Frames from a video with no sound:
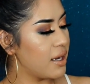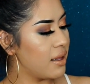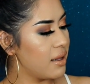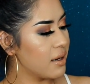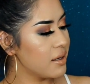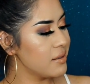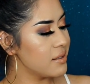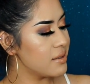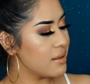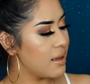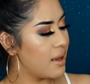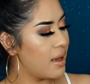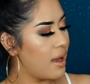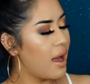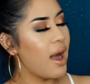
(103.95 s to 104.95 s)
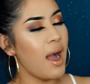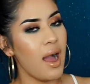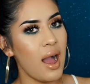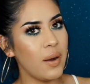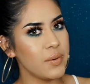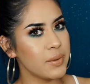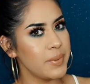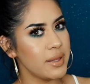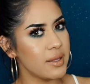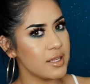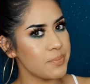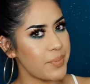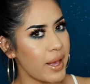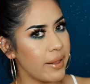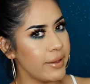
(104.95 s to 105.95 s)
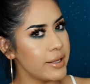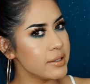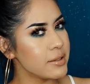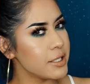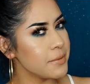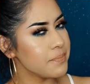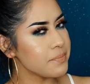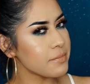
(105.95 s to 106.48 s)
colors, I would have picked this palette.